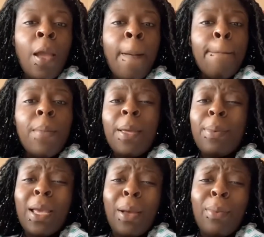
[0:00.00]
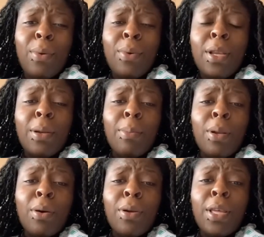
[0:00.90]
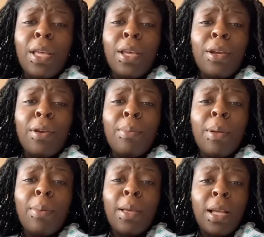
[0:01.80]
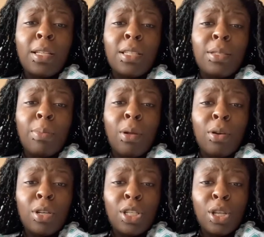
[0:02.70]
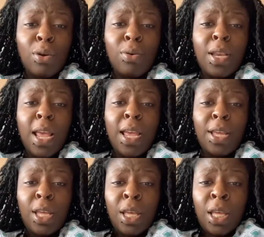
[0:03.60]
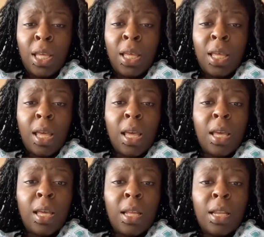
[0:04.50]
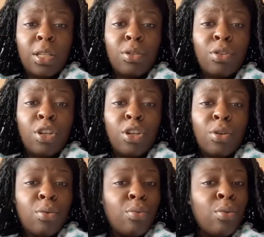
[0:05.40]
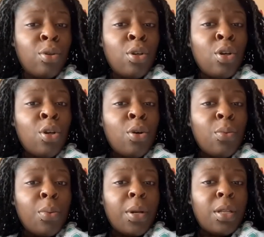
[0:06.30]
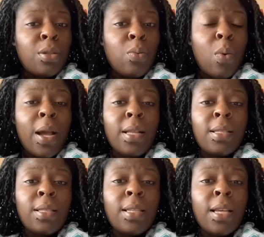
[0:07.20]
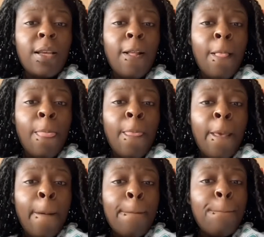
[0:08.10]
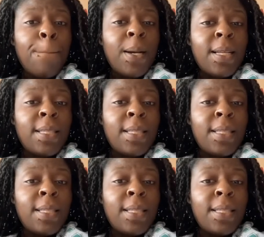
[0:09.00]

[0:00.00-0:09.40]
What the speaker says: Maybe I won't end the blog here. Maybe I just blog this whole day and let you know what is what. But